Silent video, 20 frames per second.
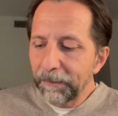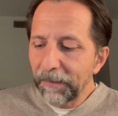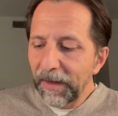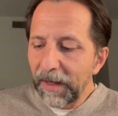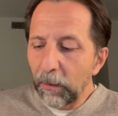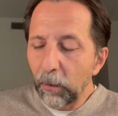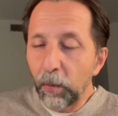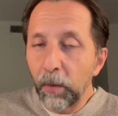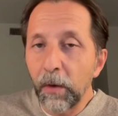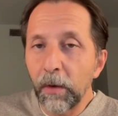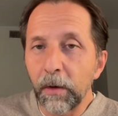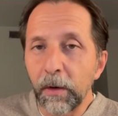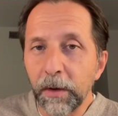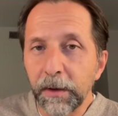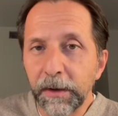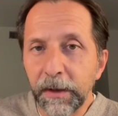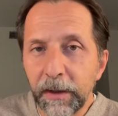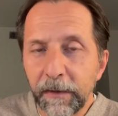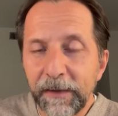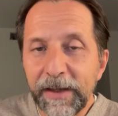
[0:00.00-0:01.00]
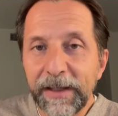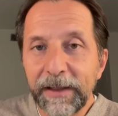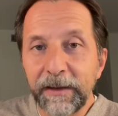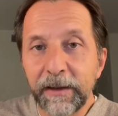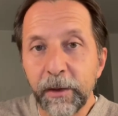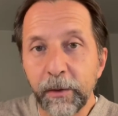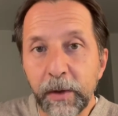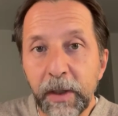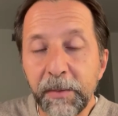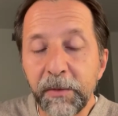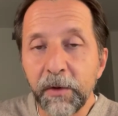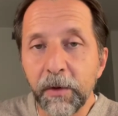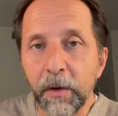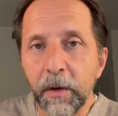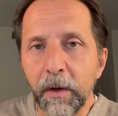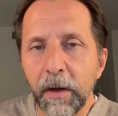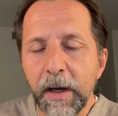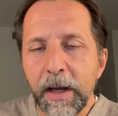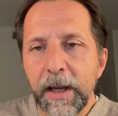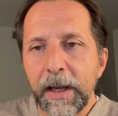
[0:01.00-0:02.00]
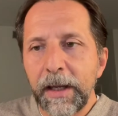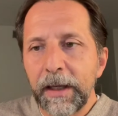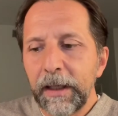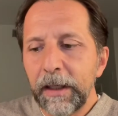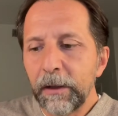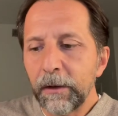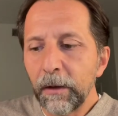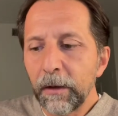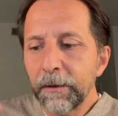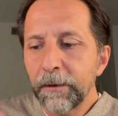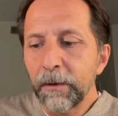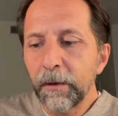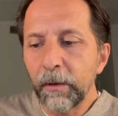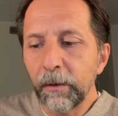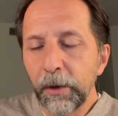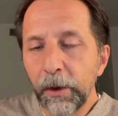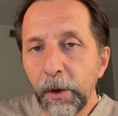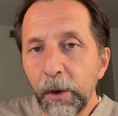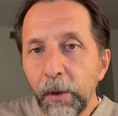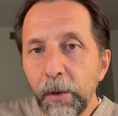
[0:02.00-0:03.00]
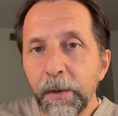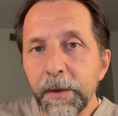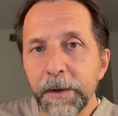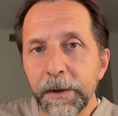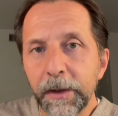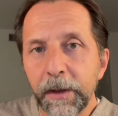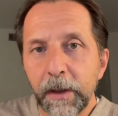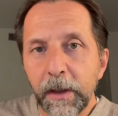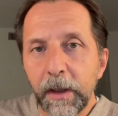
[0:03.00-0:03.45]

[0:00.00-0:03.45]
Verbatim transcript: A word that in the scripture is also used